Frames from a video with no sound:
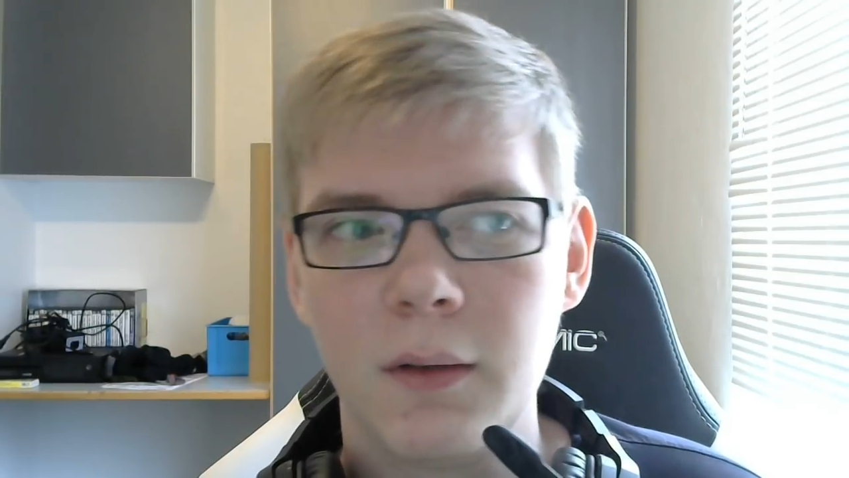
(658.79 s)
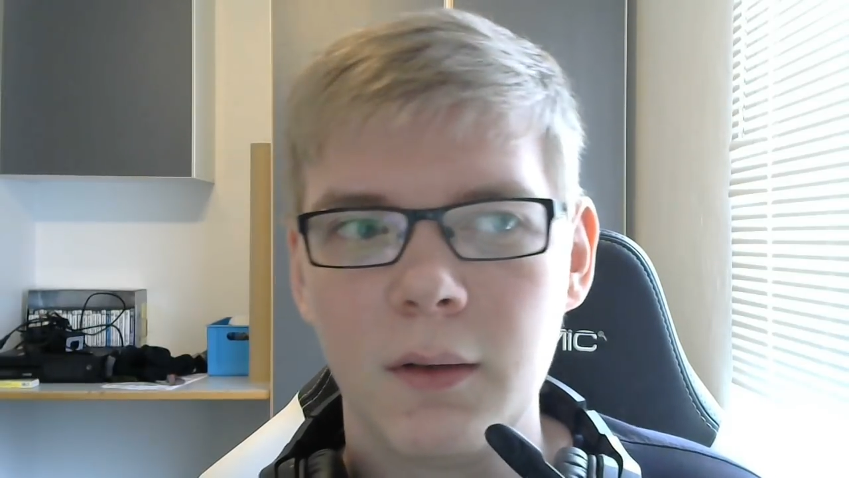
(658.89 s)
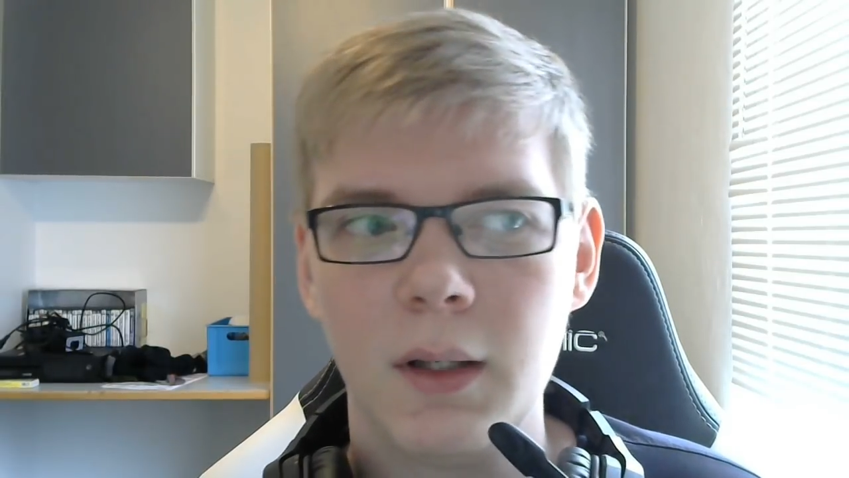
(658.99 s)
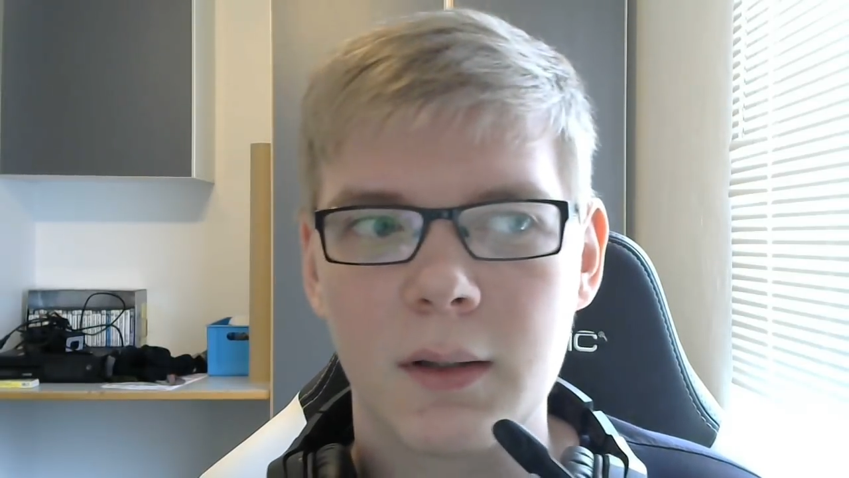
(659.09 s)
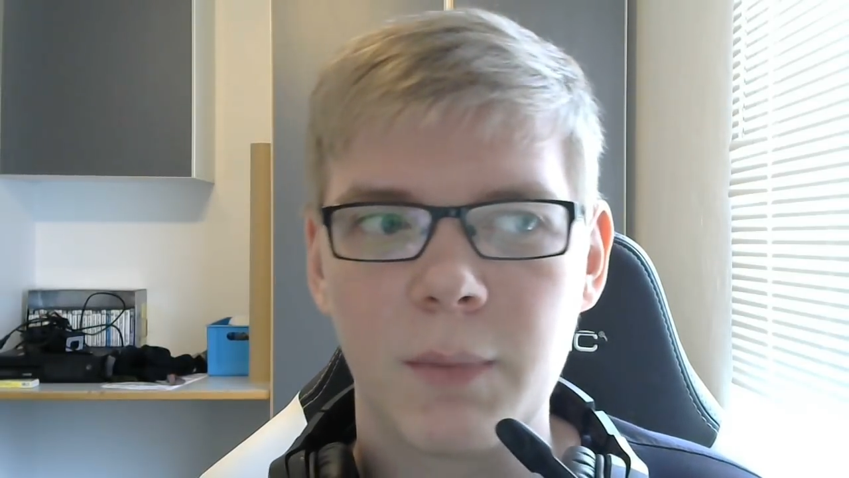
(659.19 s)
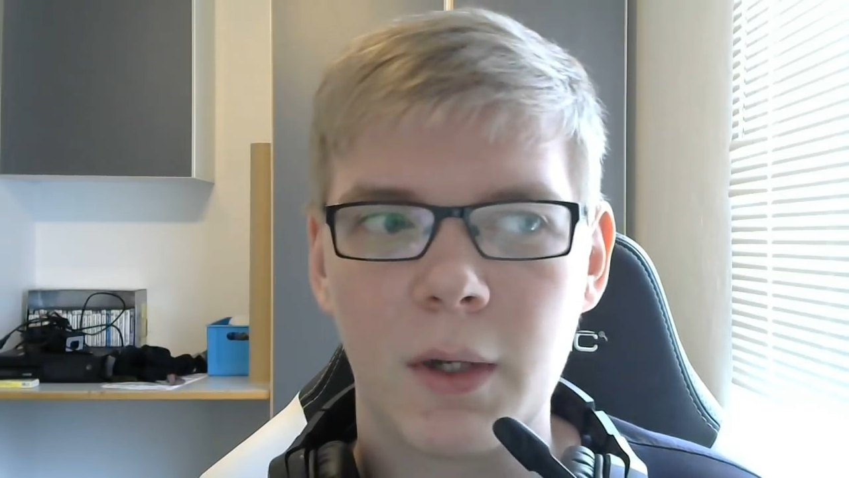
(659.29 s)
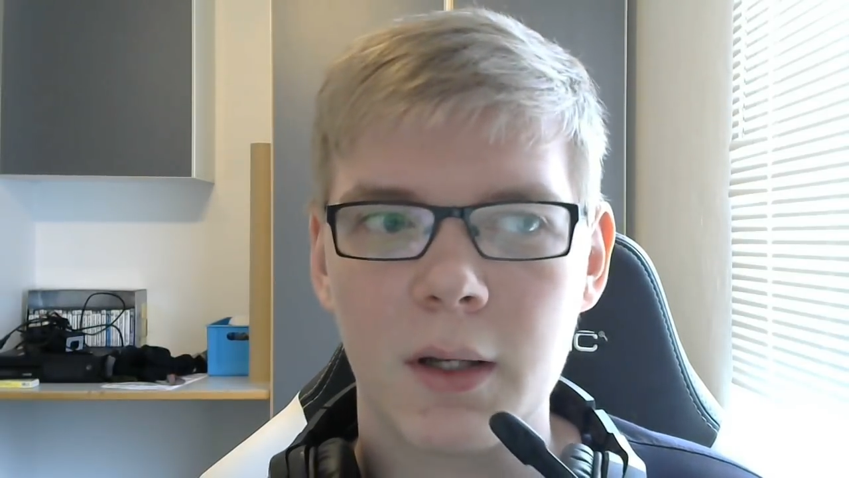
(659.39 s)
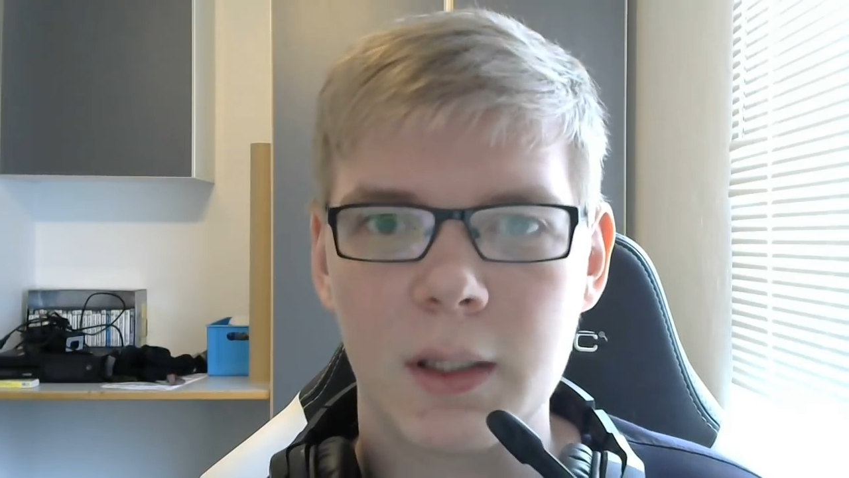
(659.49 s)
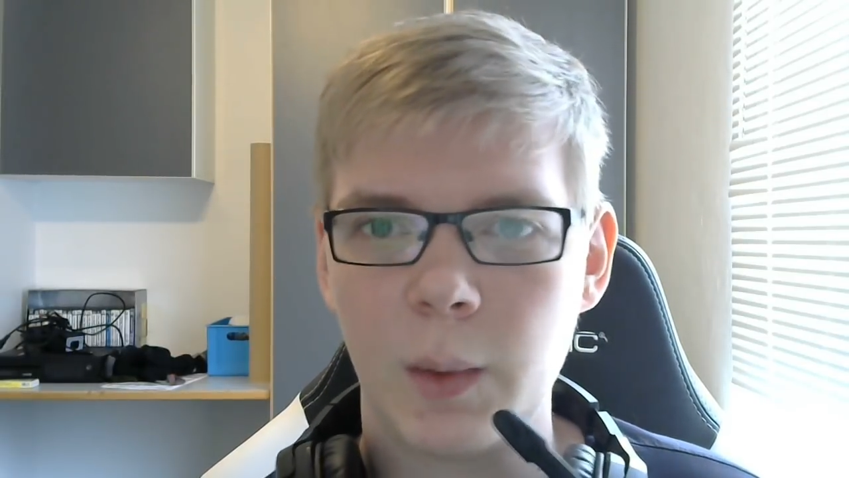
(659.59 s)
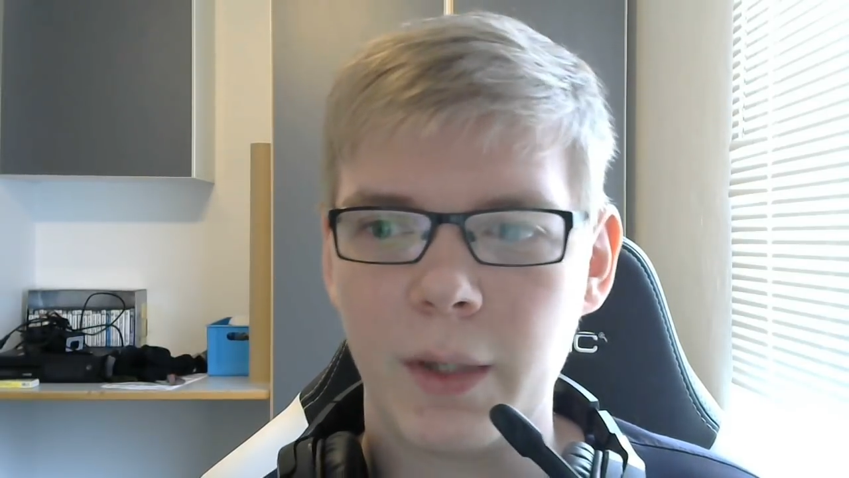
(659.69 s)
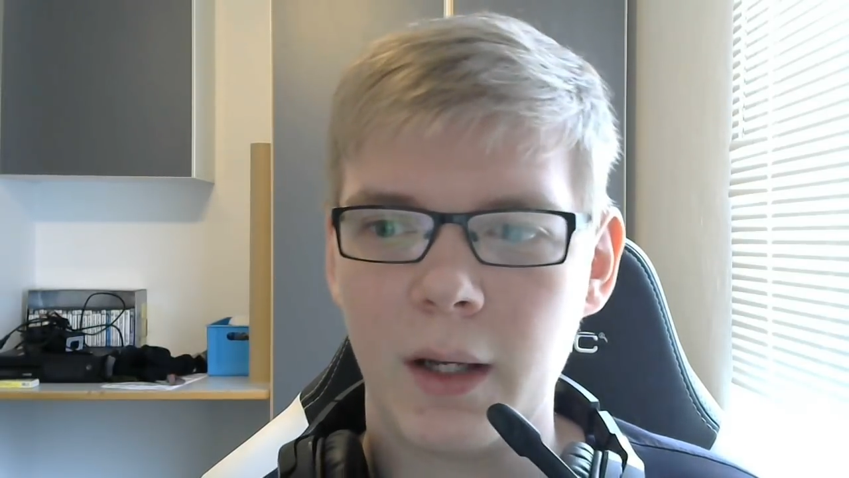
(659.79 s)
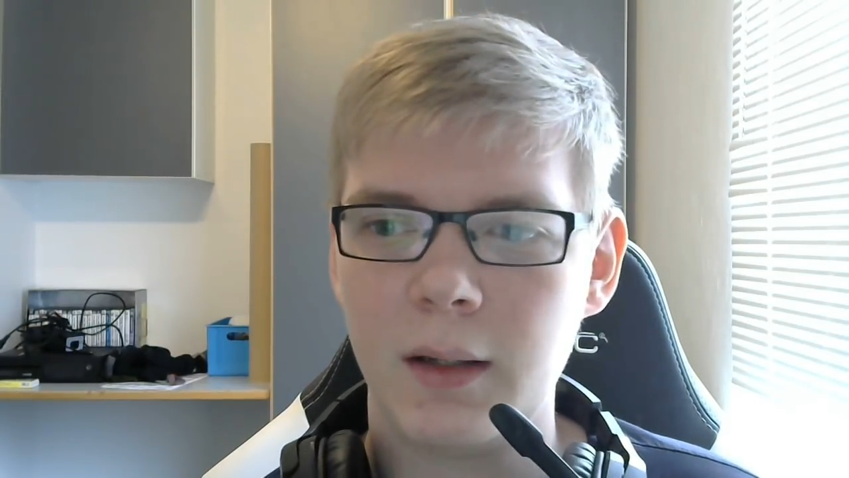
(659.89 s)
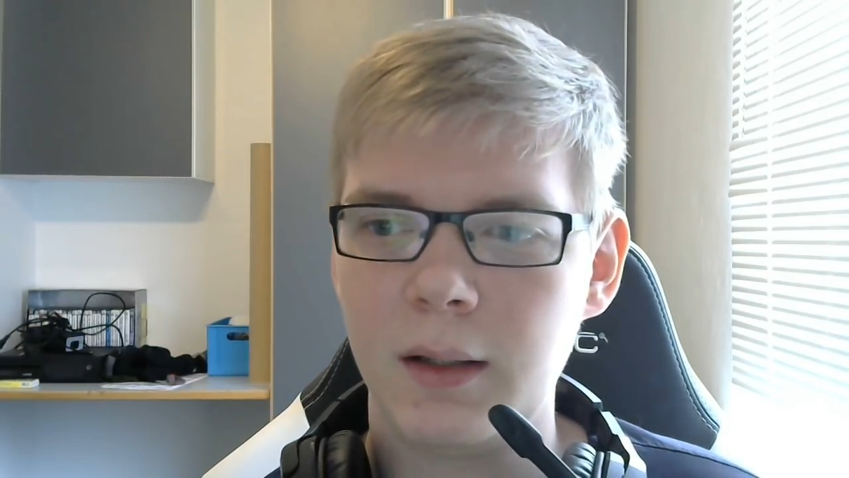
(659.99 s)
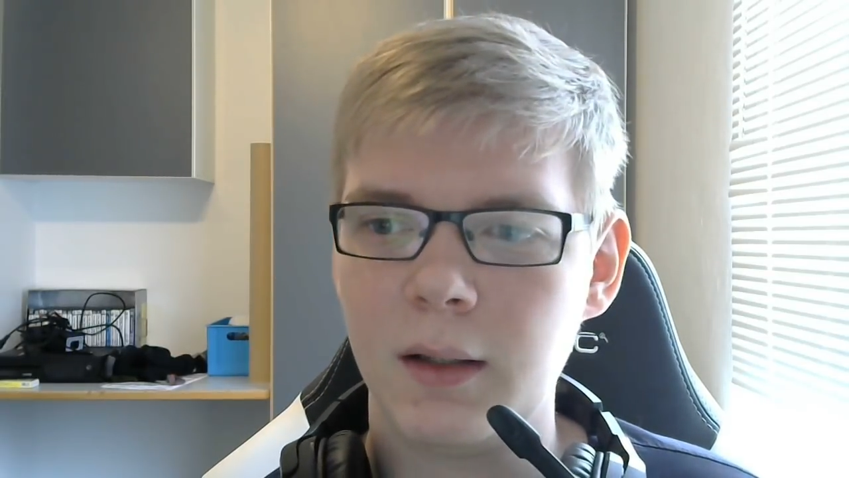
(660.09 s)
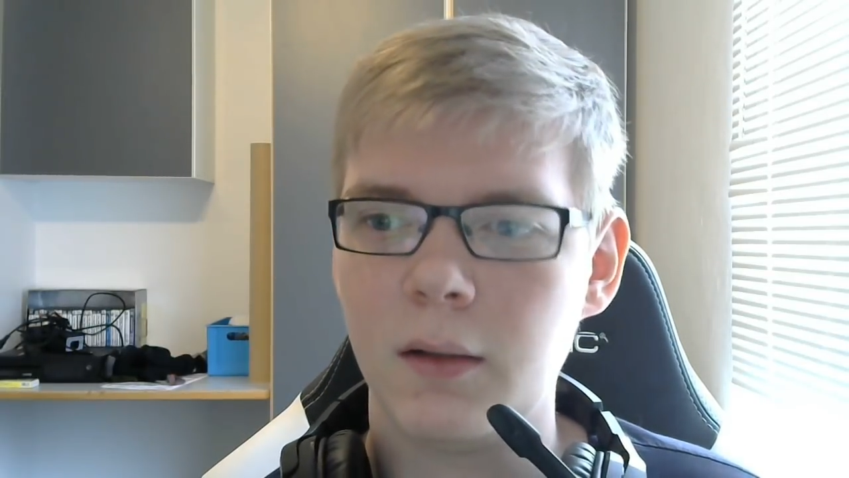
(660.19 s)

this because I'm a pioneer.